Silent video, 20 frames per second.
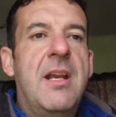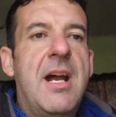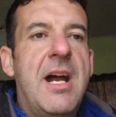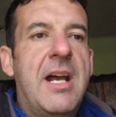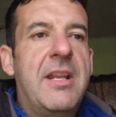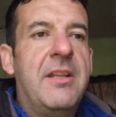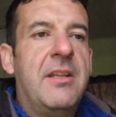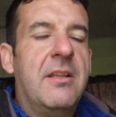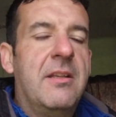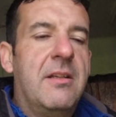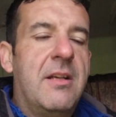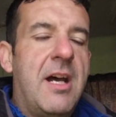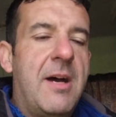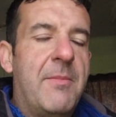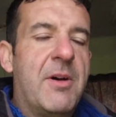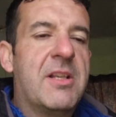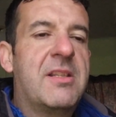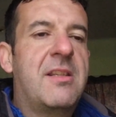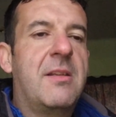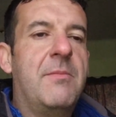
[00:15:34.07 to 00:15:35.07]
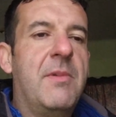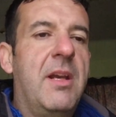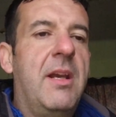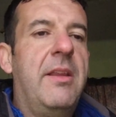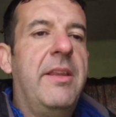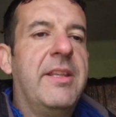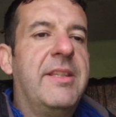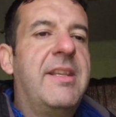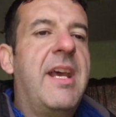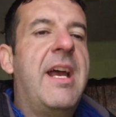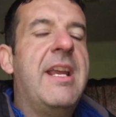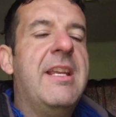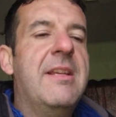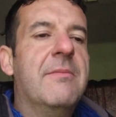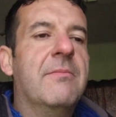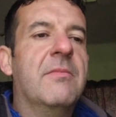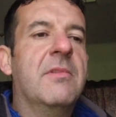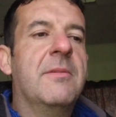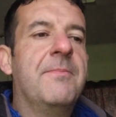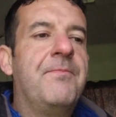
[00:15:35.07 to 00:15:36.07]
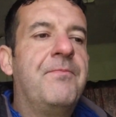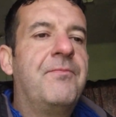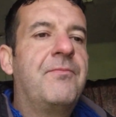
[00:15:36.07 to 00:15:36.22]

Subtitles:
And I must admit, at the time,